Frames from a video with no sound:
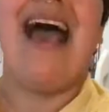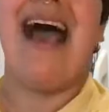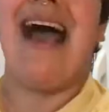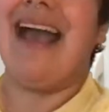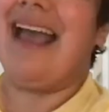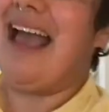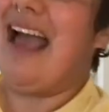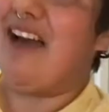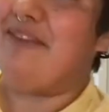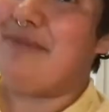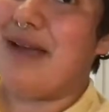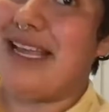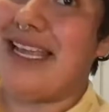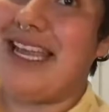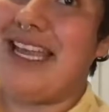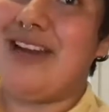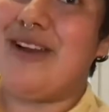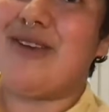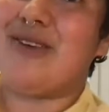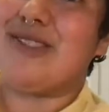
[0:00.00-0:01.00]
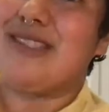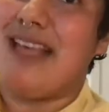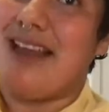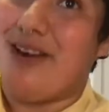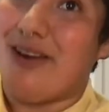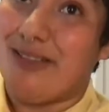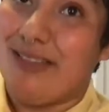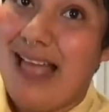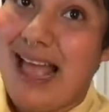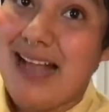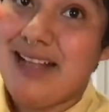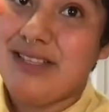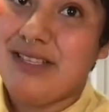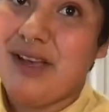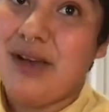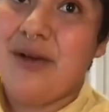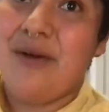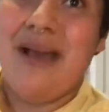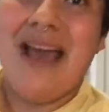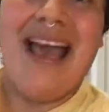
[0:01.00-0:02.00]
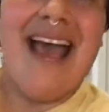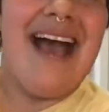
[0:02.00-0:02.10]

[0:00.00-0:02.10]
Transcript: I have my ketos that are lacto,